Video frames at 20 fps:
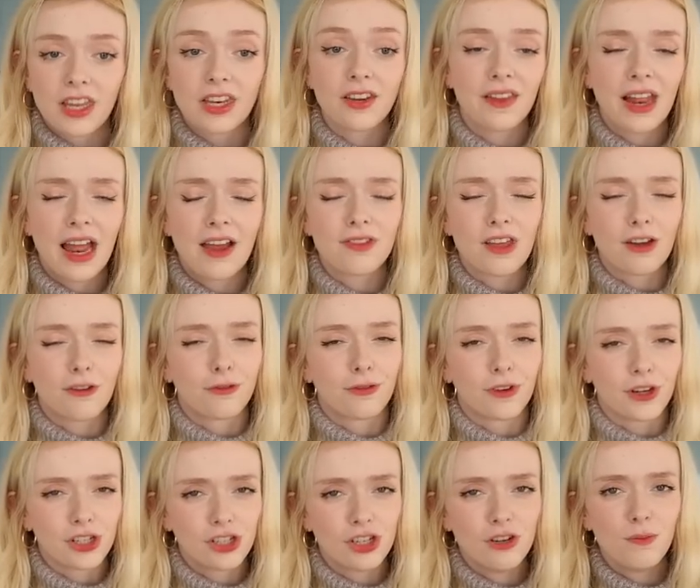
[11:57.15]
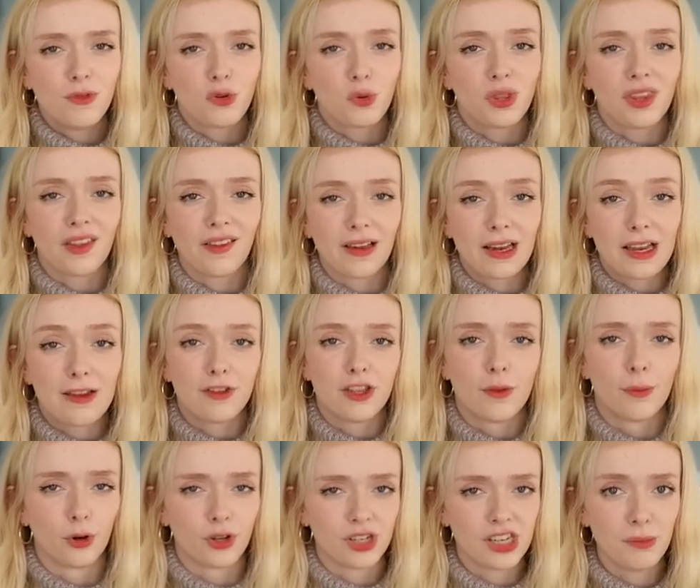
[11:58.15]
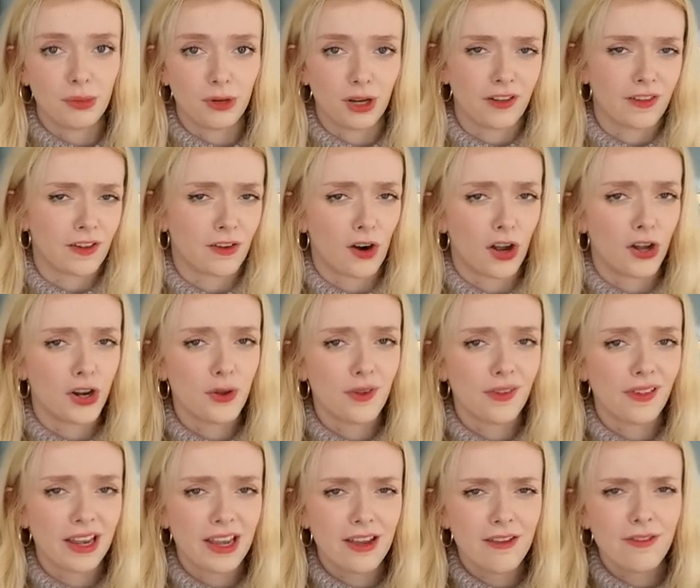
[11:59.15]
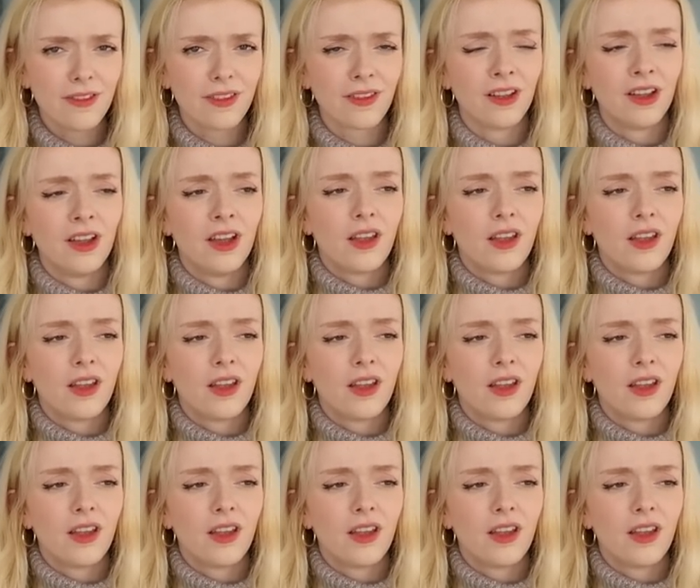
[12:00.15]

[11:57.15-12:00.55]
it doesn't have that friction between the sleeve and the body because there are no sleeves.